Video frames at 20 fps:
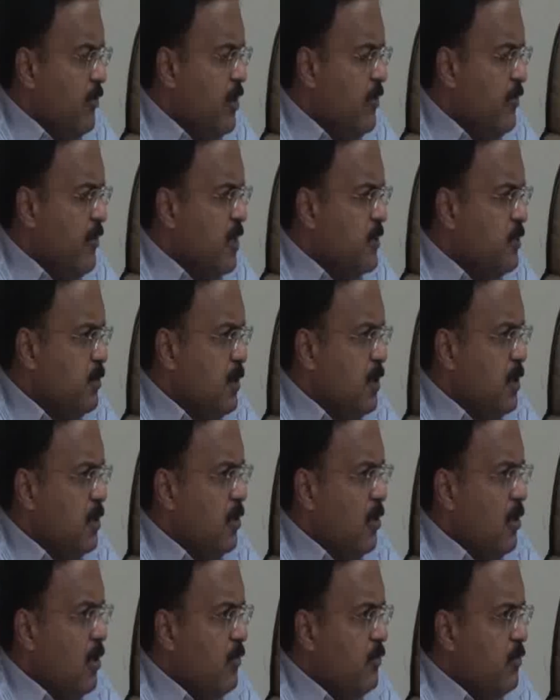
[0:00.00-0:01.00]
investment
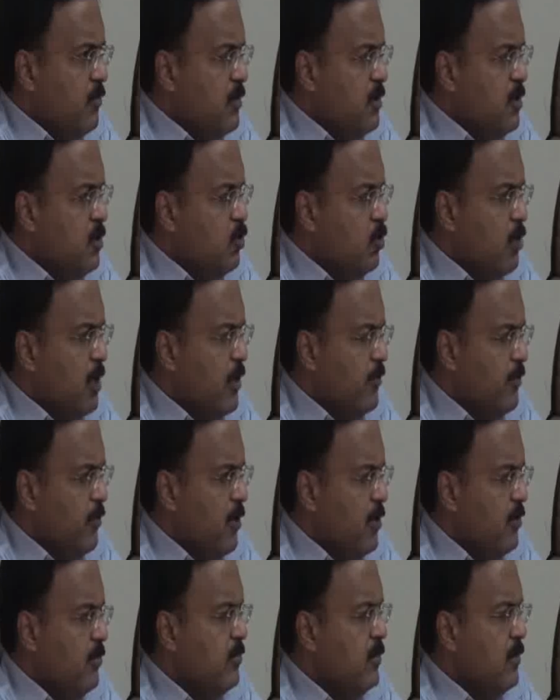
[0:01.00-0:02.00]
of UK
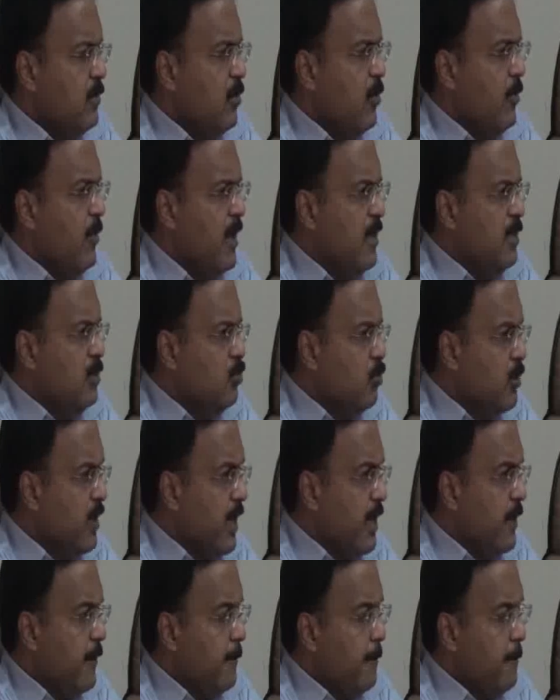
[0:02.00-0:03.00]
firm or by
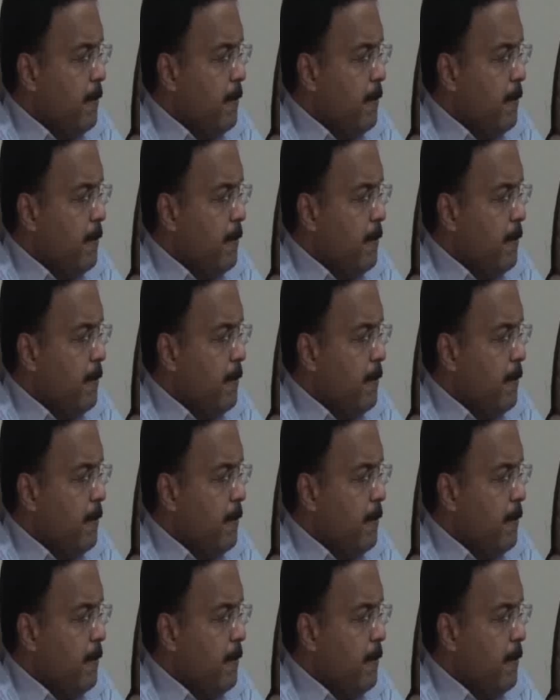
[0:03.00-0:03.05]
UK